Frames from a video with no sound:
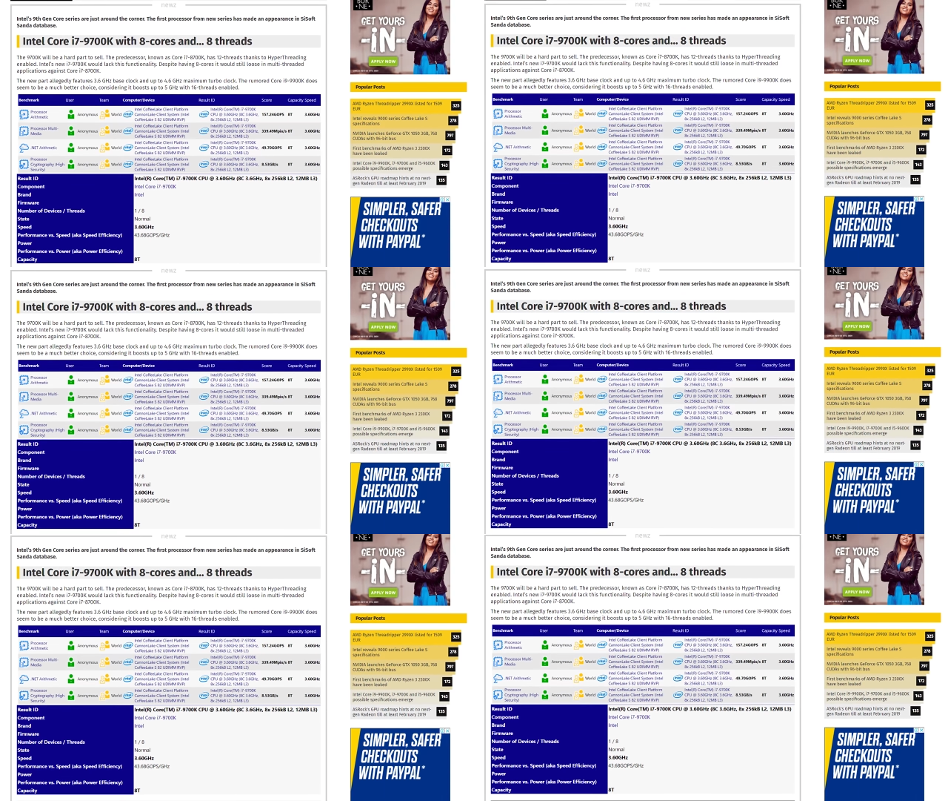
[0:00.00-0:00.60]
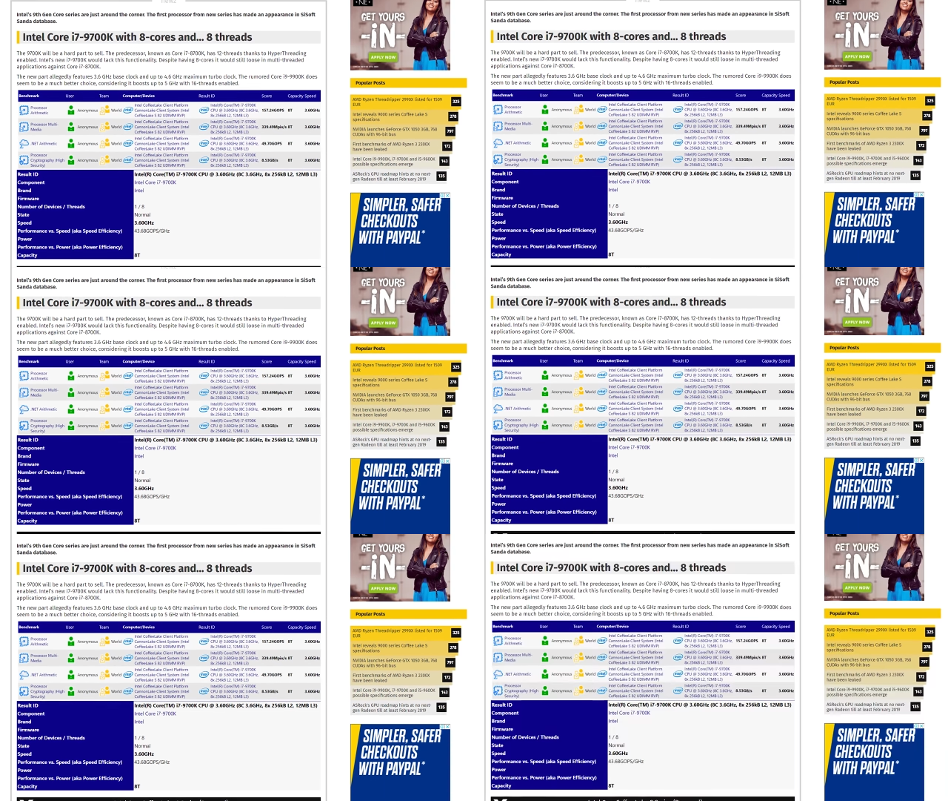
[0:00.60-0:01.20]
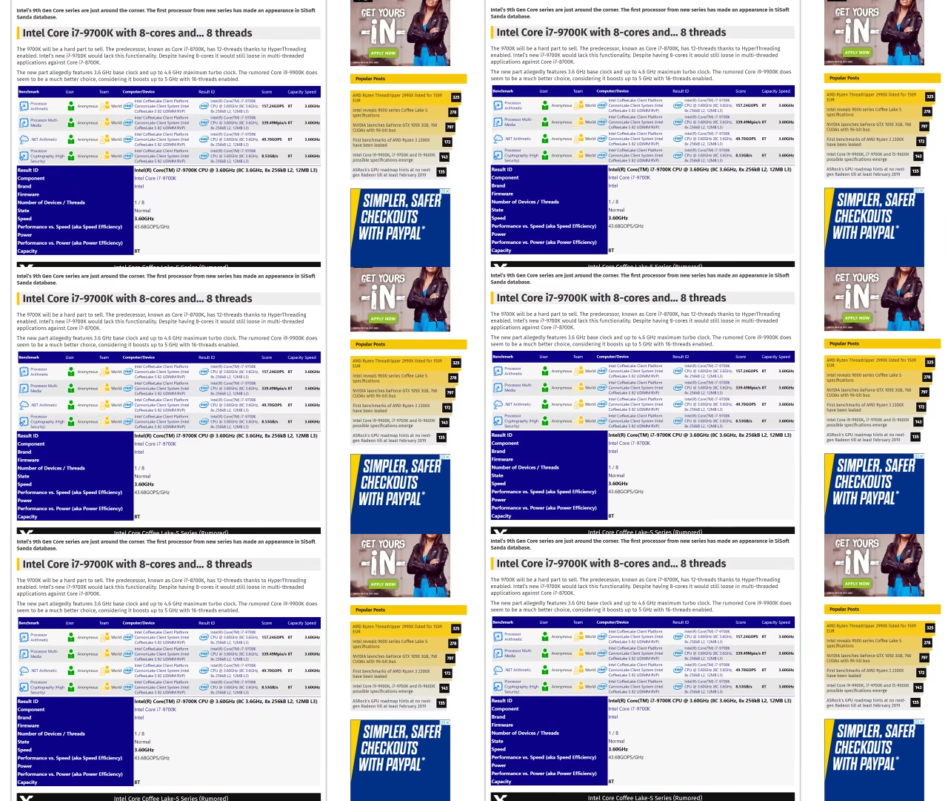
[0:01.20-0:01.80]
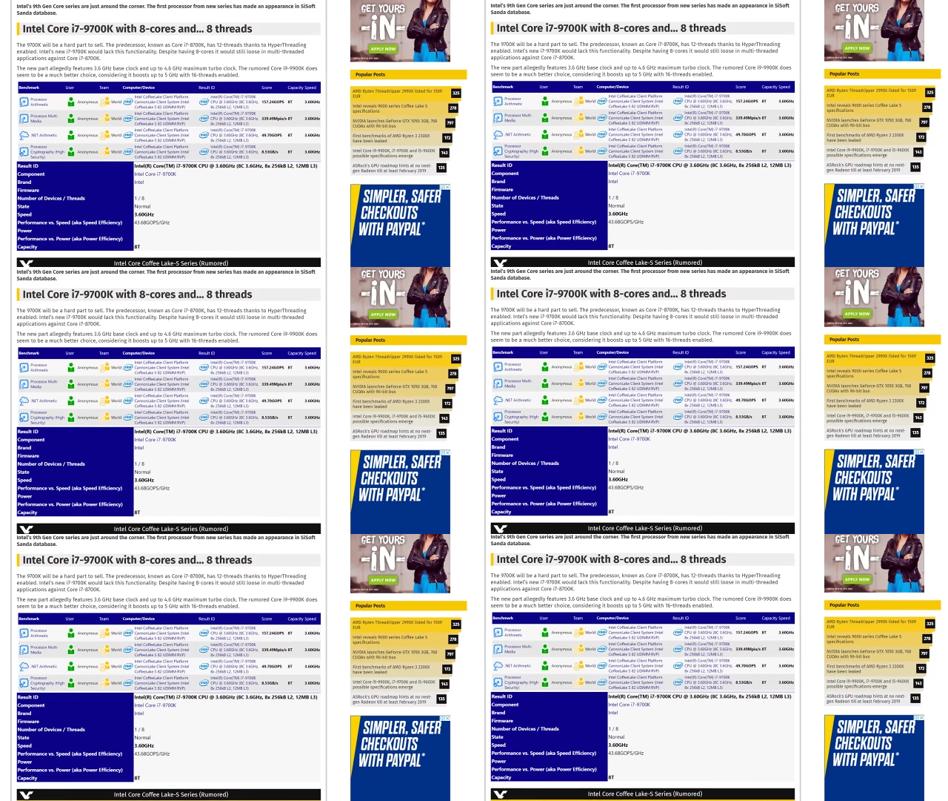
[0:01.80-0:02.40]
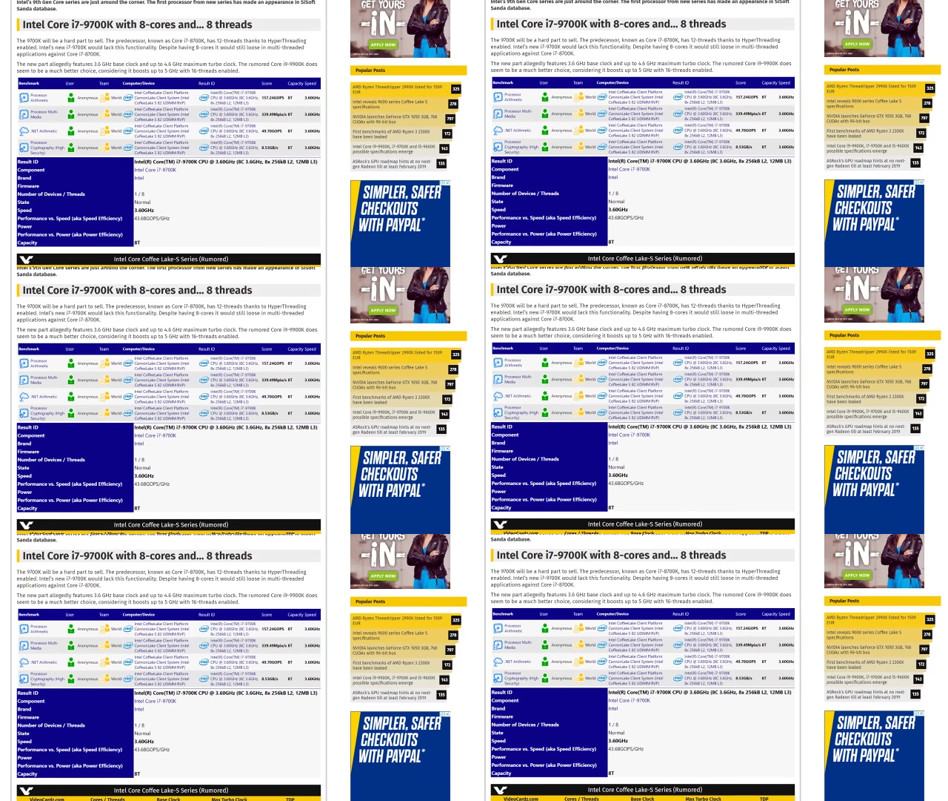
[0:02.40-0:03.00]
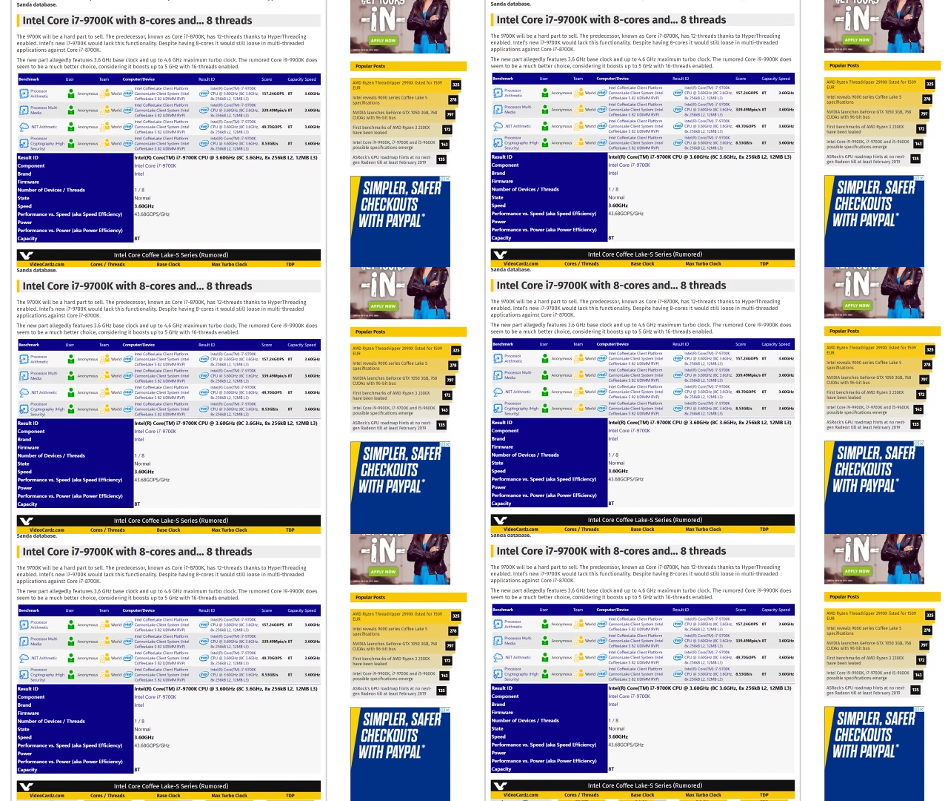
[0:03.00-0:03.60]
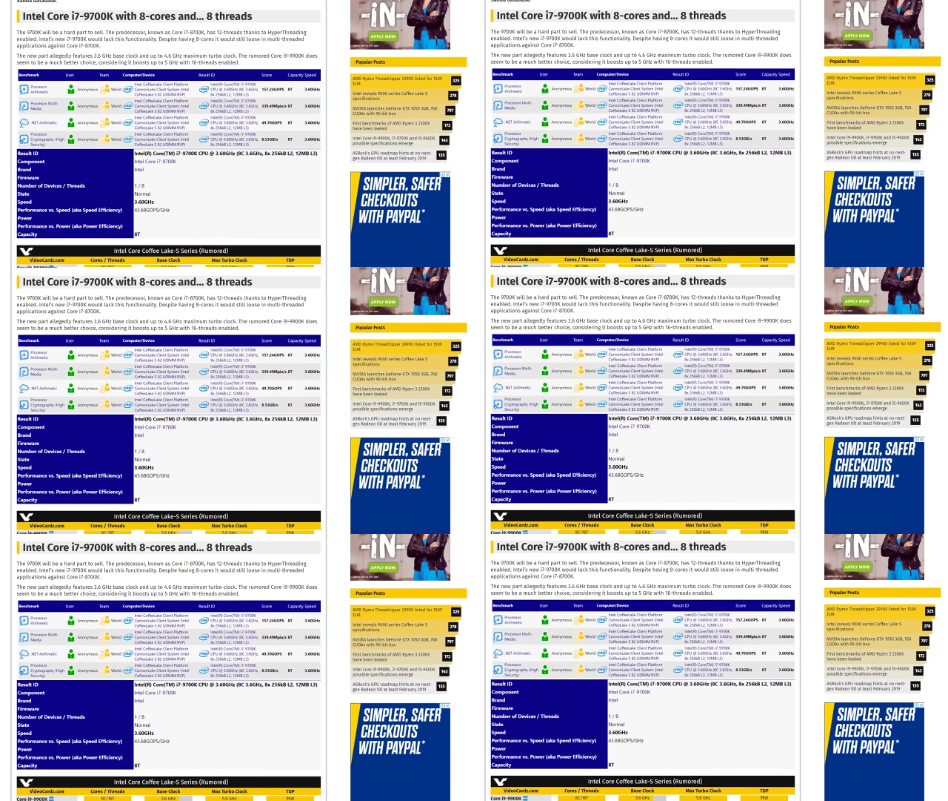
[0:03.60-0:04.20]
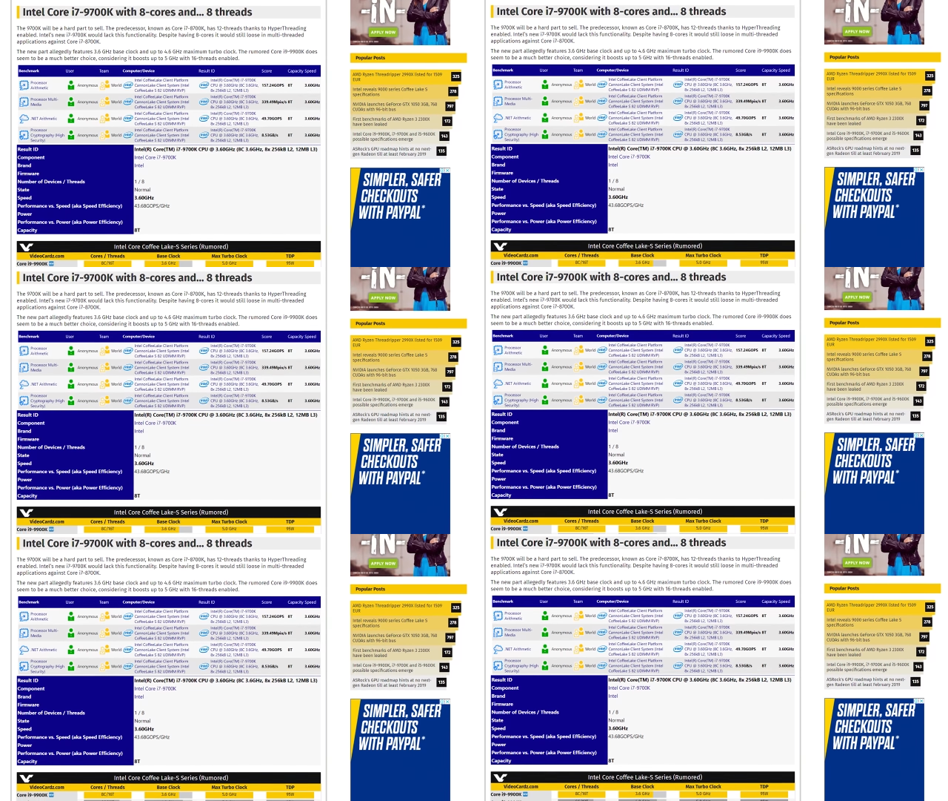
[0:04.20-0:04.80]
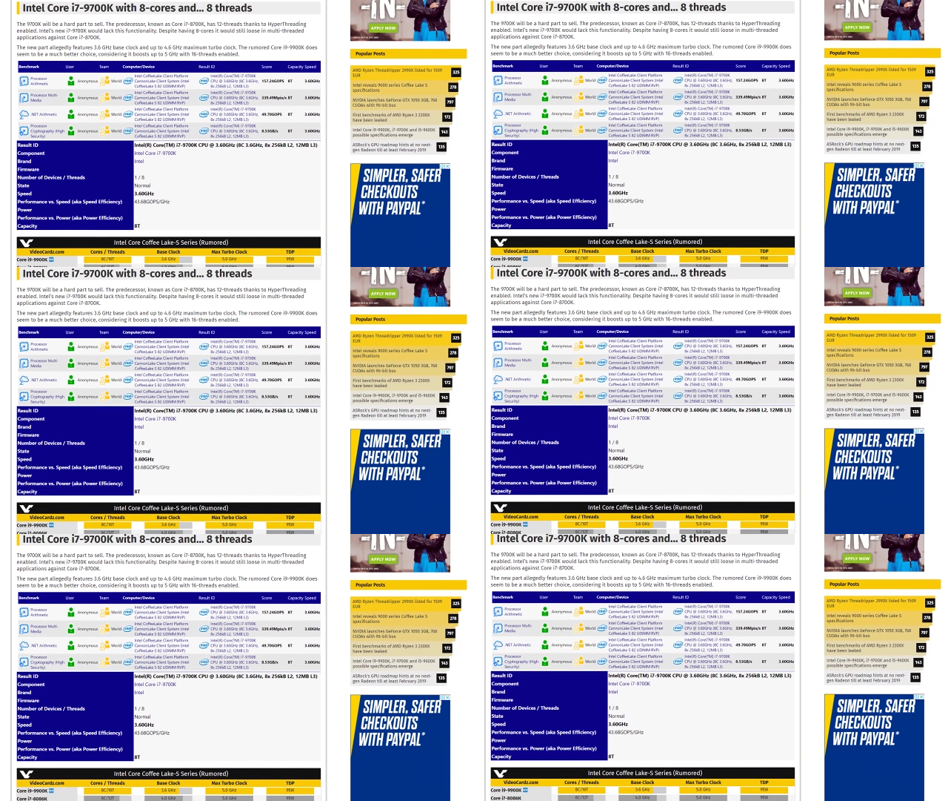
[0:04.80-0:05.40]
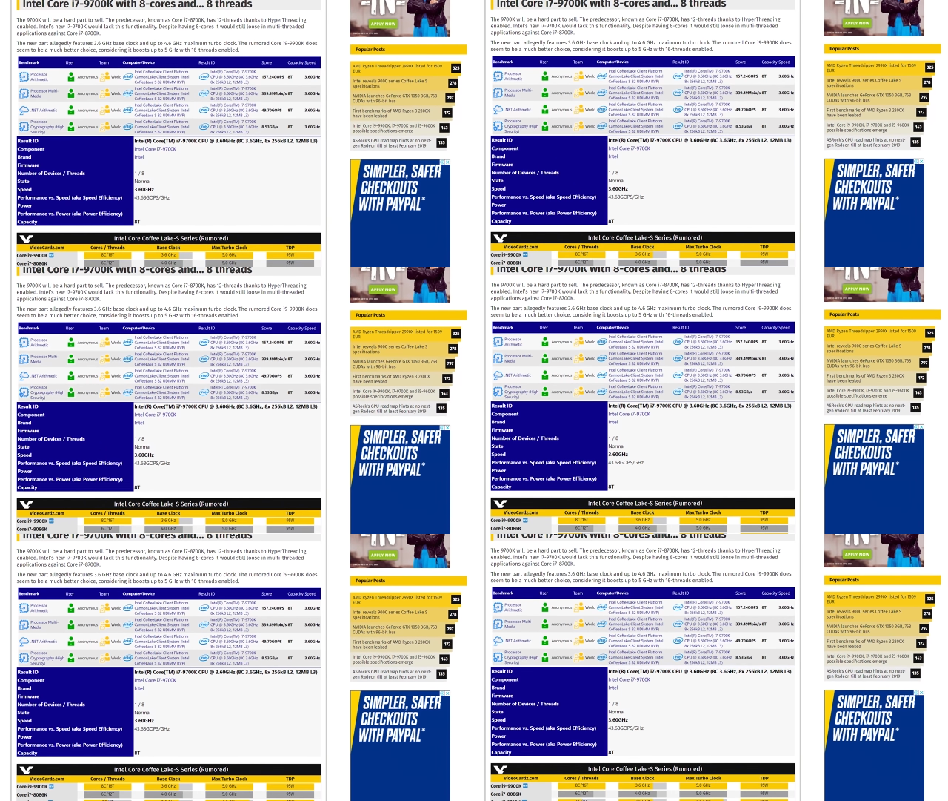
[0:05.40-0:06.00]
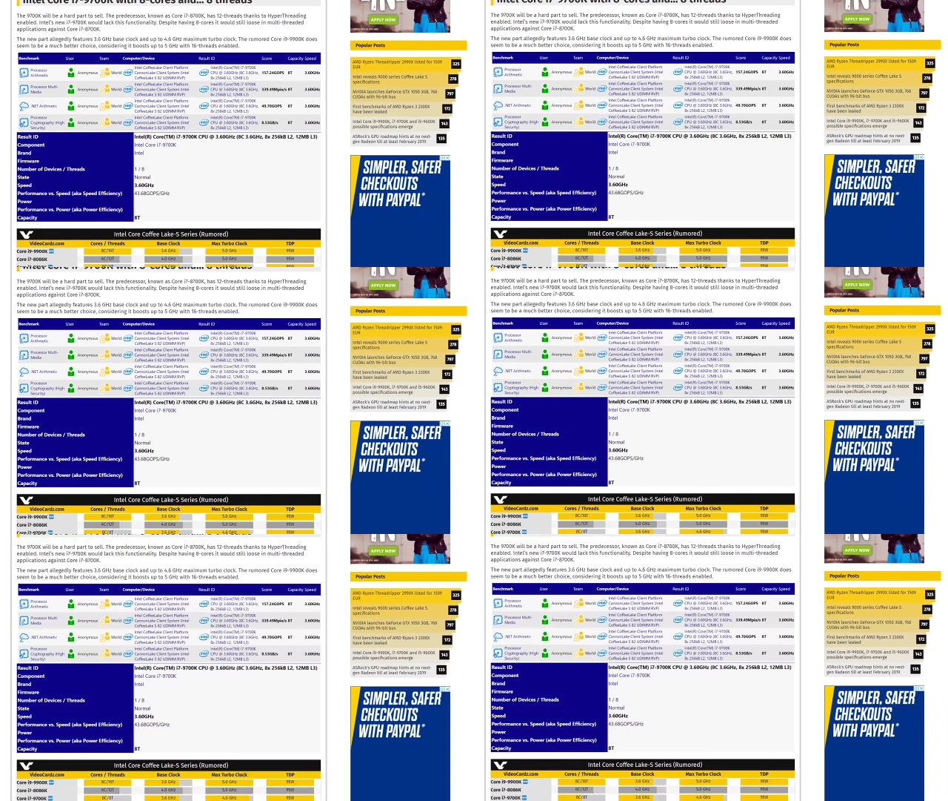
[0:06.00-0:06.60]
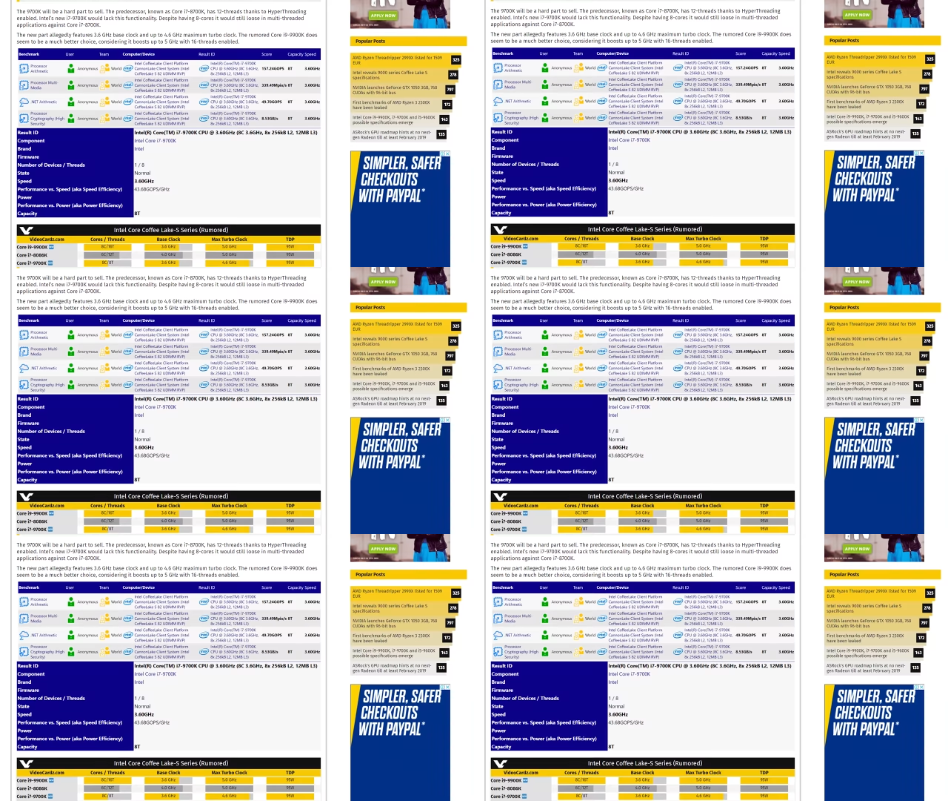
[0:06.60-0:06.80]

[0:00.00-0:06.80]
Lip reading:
Nobody's mouth can be seen.